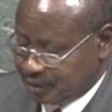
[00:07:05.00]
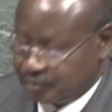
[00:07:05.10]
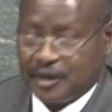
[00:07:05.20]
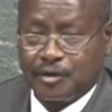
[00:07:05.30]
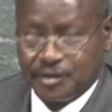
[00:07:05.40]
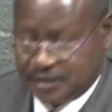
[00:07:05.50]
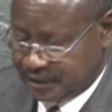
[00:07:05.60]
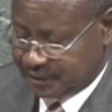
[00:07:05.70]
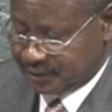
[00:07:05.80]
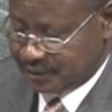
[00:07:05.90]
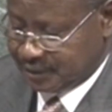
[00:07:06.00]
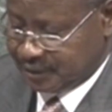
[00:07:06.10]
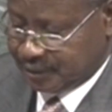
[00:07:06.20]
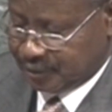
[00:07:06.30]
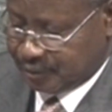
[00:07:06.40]
of the continent,
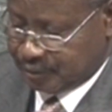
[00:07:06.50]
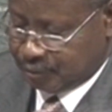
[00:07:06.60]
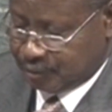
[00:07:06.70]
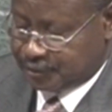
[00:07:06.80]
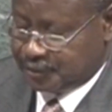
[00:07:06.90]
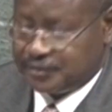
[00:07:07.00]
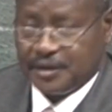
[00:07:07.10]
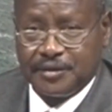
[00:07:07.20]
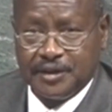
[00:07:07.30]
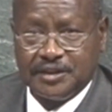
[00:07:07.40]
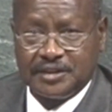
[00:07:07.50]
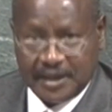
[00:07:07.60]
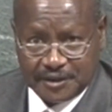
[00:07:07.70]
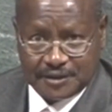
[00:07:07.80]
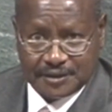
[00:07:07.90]
with 53
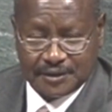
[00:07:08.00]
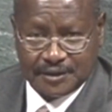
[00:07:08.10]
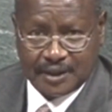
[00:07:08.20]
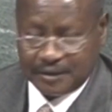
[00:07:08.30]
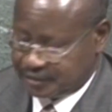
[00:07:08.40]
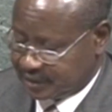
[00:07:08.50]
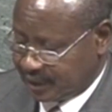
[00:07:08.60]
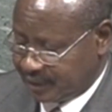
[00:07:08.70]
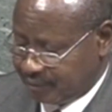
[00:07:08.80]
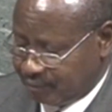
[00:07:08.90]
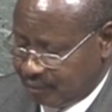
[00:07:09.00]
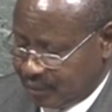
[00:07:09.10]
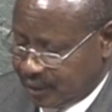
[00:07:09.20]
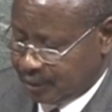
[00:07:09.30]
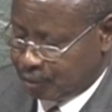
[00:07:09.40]
states in Africa
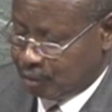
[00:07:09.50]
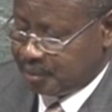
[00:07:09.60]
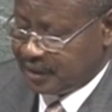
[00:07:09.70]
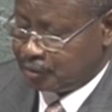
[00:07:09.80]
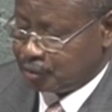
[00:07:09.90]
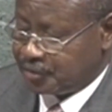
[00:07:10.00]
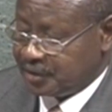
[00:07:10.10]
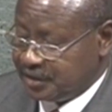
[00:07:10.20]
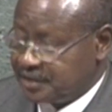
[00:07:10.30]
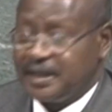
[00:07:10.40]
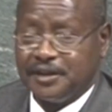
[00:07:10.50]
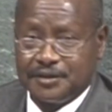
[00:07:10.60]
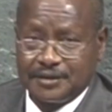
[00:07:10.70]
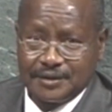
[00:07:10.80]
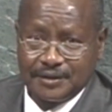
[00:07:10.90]
compared to 3
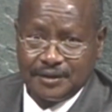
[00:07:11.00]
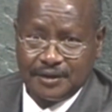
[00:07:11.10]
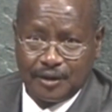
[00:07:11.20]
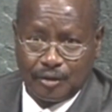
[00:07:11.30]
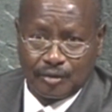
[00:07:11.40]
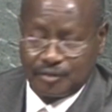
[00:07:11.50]
states in the whole of